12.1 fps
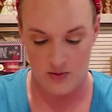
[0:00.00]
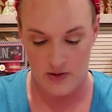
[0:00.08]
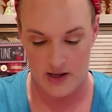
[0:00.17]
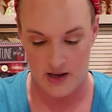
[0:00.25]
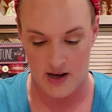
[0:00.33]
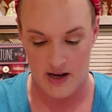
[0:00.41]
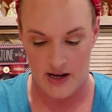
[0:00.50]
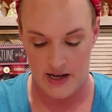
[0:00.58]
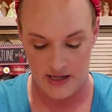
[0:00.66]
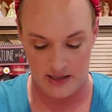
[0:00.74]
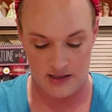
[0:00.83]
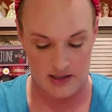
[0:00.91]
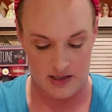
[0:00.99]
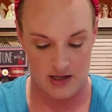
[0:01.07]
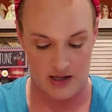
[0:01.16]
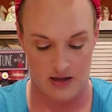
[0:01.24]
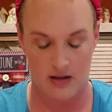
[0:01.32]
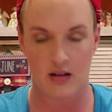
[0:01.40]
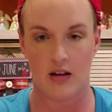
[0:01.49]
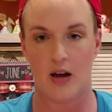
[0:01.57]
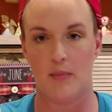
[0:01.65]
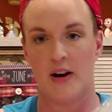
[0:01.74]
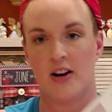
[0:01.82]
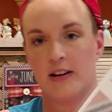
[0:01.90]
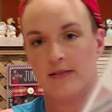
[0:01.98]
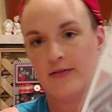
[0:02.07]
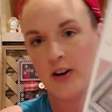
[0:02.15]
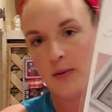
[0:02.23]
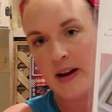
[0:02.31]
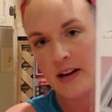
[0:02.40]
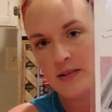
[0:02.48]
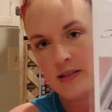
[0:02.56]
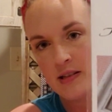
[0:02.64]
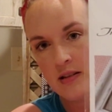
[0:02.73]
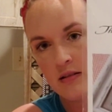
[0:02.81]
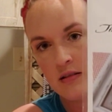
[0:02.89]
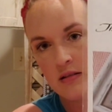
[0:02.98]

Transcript: got American Farmhouse